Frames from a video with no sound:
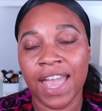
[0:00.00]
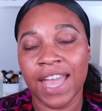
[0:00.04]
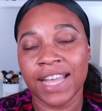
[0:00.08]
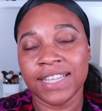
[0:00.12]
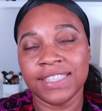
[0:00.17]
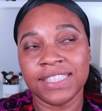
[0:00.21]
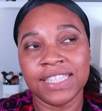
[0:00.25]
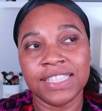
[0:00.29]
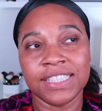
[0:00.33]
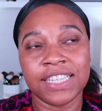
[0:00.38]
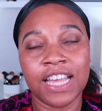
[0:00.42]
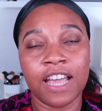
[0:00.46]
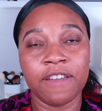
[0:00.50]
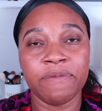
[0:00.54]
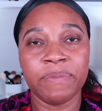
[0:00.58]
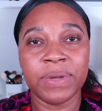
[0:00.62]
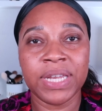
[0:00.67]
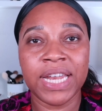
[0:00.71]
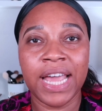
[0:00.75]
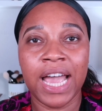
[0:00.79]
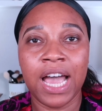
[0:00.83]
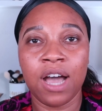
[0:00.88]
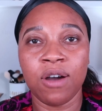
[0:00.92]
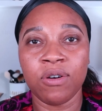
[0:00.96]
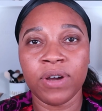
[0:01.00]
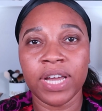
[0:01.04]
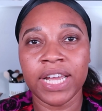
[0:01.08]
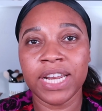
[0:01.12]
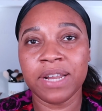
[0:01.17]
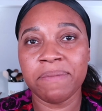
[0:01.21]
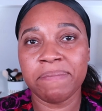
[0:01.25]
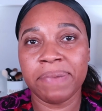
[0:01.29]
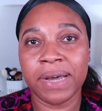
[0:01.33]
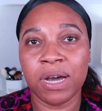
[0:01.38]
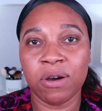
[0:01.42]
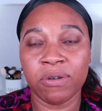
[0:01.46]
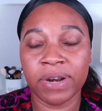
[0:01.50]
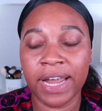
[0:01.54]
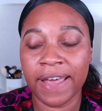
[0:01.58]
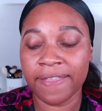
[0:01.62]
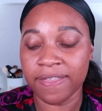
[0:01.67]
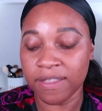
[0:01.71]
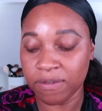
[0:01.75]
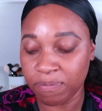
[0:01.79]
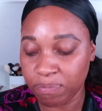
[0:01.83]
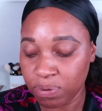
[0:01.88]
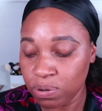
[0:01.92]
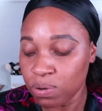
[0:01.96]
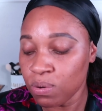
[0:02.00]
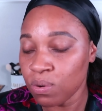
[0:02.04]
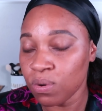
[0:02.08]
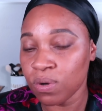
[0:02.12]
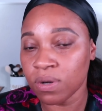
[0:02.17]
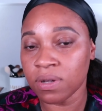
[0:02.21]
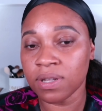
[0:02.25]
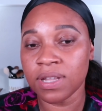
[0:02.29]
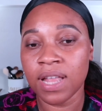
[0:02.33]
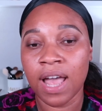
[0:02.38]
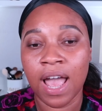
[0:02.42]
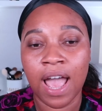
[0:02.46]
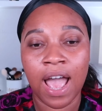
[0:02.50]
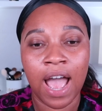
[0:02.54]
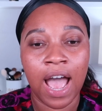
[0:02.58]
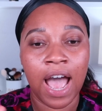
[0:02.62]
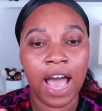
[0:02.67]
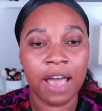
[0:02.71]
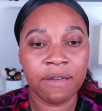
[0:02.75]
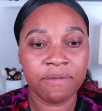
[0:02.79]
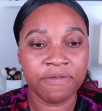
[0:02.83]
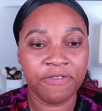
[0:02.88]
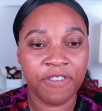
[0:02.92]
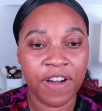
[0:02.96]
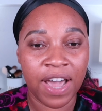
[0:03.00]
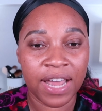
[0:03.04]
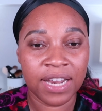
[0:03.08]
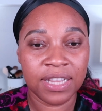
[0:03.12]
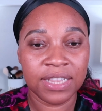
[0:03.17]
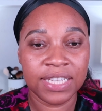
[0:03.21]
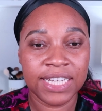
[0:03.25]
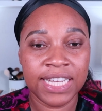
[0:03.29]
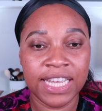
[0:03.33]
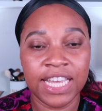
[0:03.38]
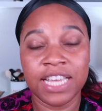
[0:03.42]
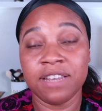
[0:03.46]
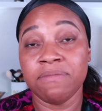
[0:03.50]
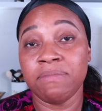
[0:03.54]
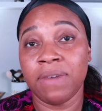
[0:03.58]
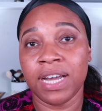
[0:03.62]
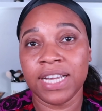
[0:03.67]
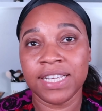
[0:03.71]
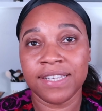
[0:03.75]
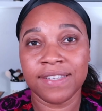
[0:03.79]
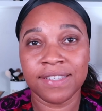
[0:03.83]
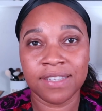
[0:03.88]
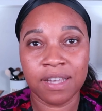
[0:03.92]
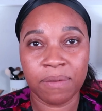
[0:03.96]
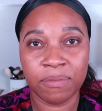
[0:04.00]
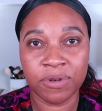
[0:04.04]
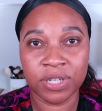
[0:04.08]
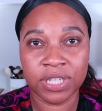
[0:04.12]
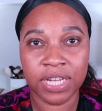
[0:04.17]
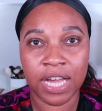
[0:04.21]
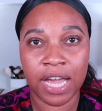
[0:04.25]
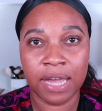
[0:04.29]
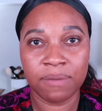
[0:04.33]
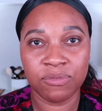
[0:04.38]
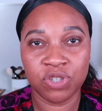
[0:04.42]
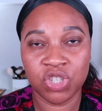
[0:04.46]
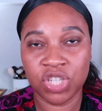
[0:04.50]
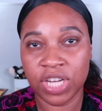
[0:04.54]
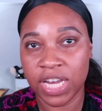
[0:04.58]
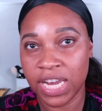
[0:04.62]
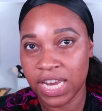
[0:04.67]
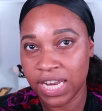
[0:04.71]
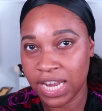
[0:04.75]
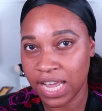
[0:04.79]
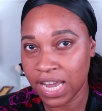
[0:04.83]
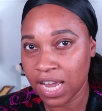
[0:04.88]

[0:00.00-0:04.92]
And since I've been out and about at the pool, I'm finally in my summertime shade.